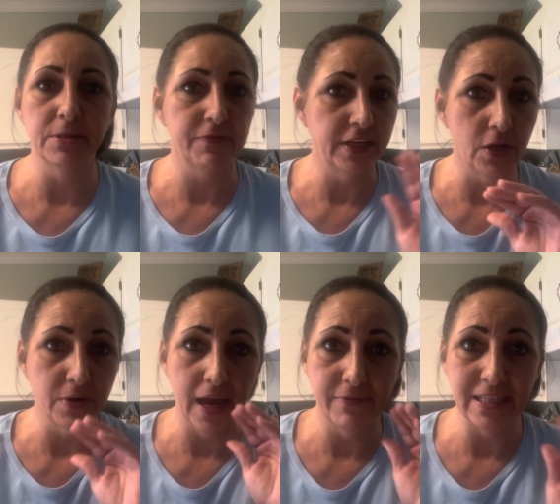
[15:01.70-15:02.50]
if I don't
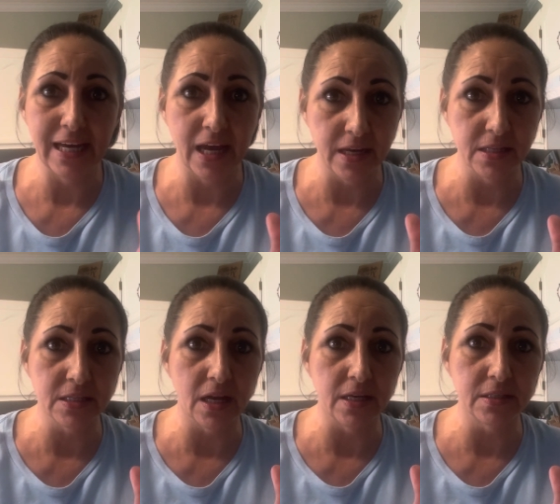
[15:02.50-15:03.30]
have Italian
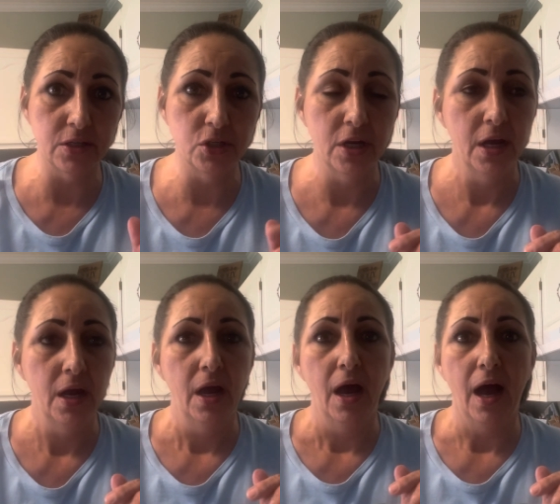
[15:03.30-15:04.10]
sausage,
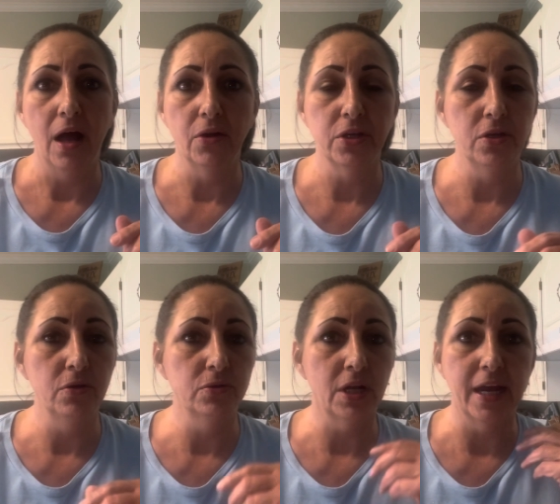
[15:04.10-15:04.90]
I'll
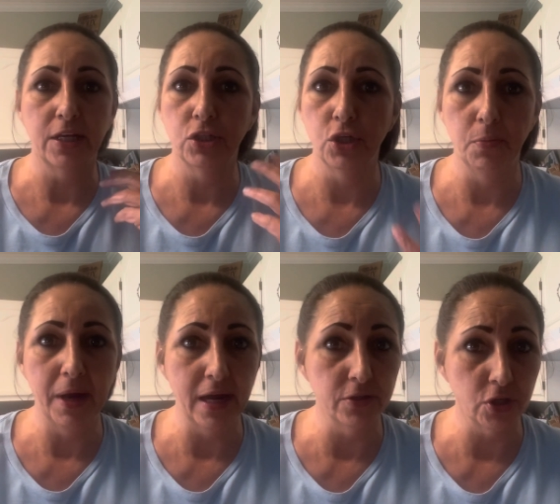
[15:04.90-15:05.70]
use like two
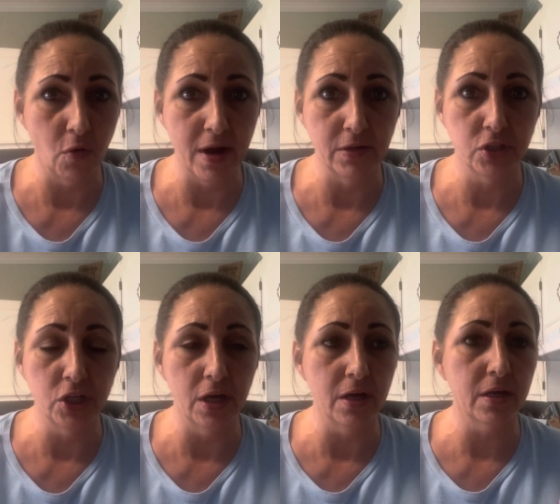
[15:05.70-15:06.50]
pounds of ground
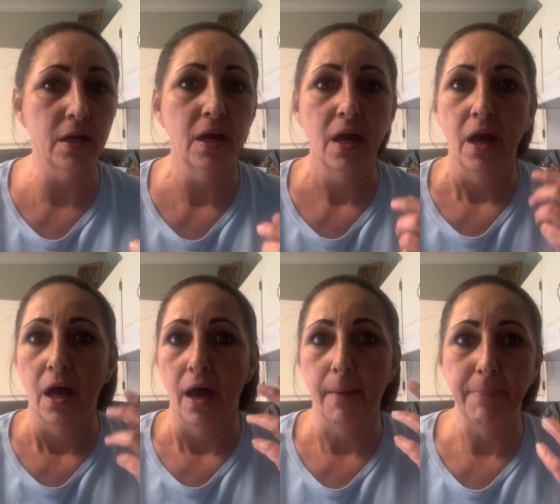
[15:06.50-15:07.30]
chuck,
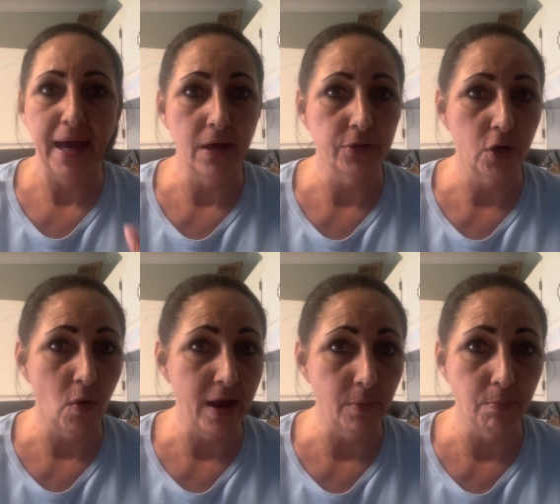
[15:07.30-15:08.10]
a pound of
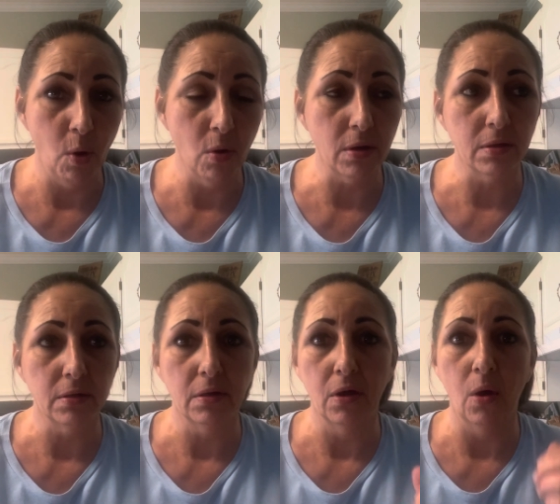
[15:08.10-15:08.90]
ground pork,
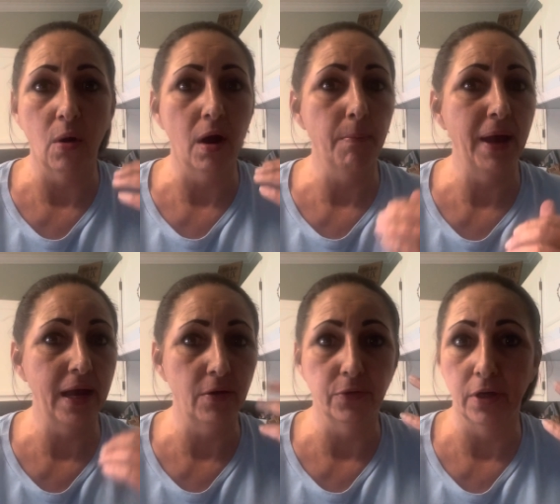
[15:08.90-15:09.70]
or a
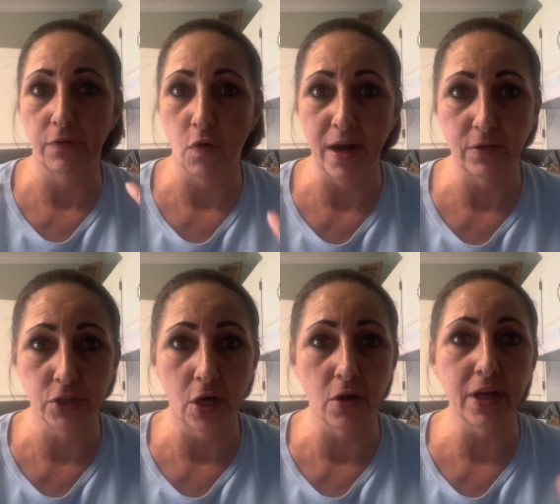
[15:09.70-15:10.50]
pound of ground
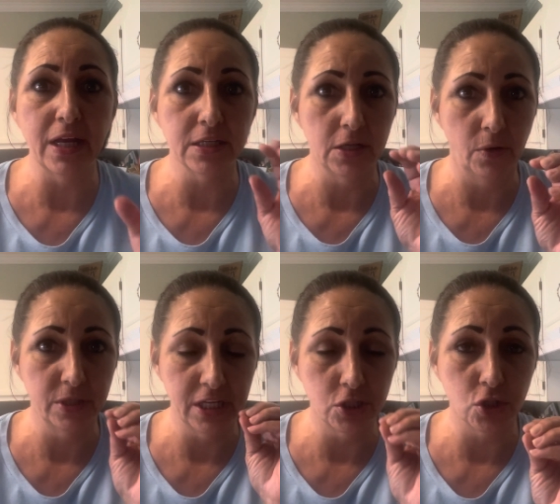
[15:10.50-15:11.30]
turkey, as long
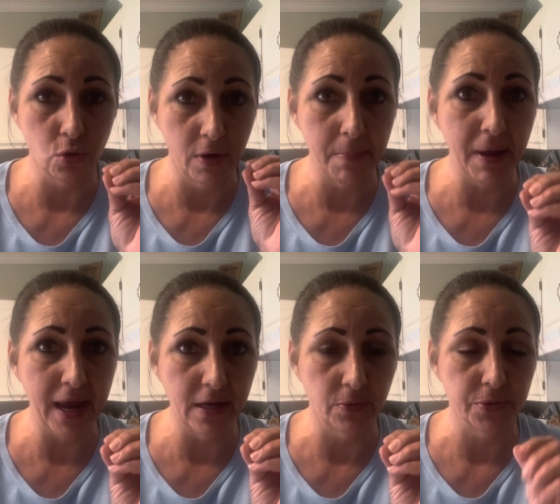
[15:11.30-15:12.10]
as it's three
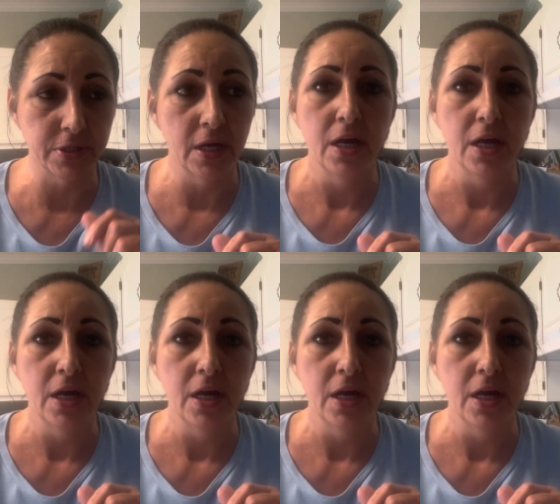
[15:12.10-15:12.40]
pounds.